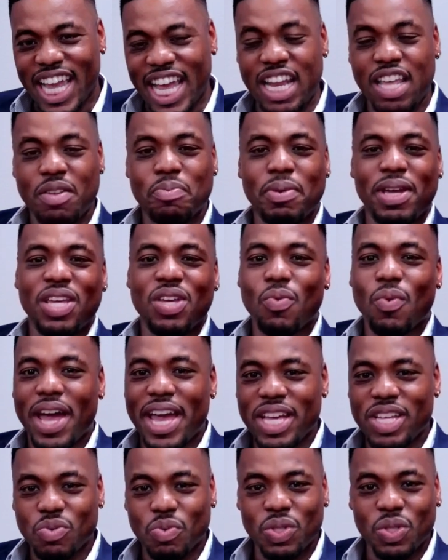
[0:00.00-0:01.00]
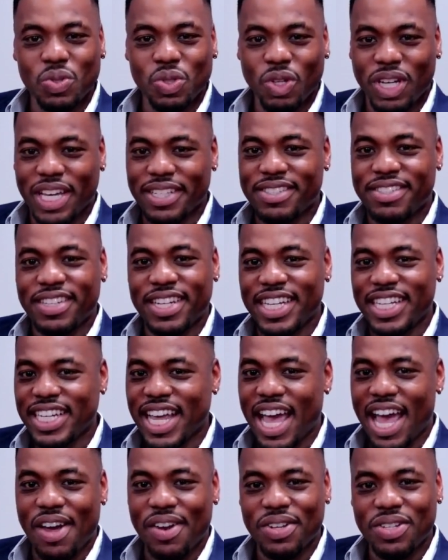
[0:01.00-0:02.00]
And in many ways, when you look at sitting
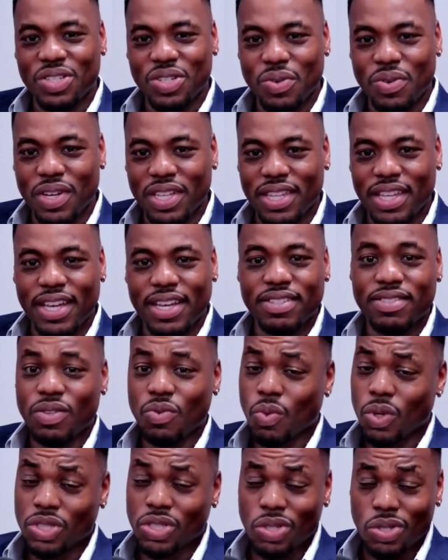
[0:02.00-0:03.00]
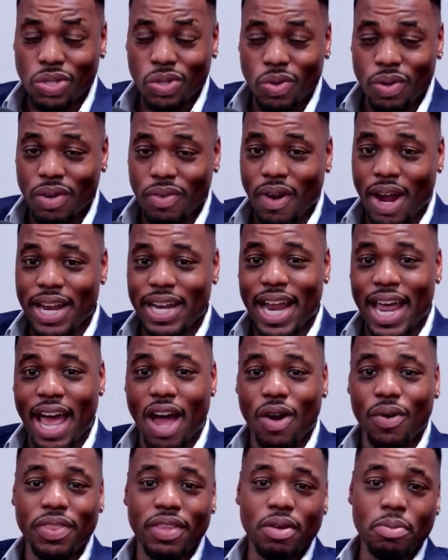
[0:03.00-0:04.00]
down and doing this and what you're doing right
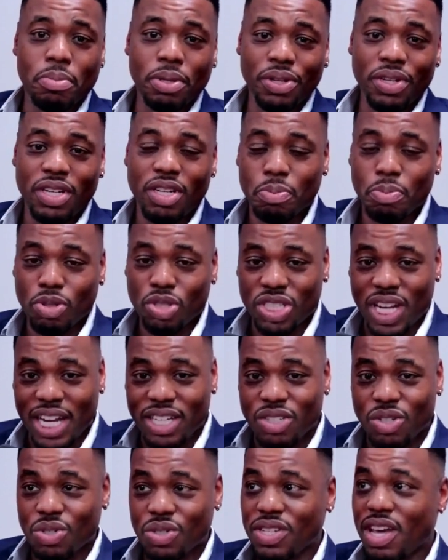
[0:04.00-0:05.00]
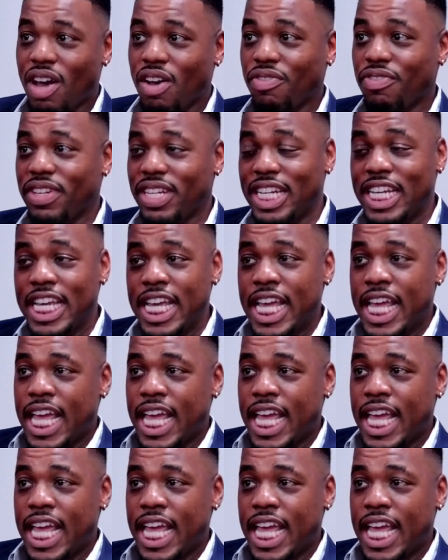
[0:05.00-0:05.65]
now and the ability to project yourself and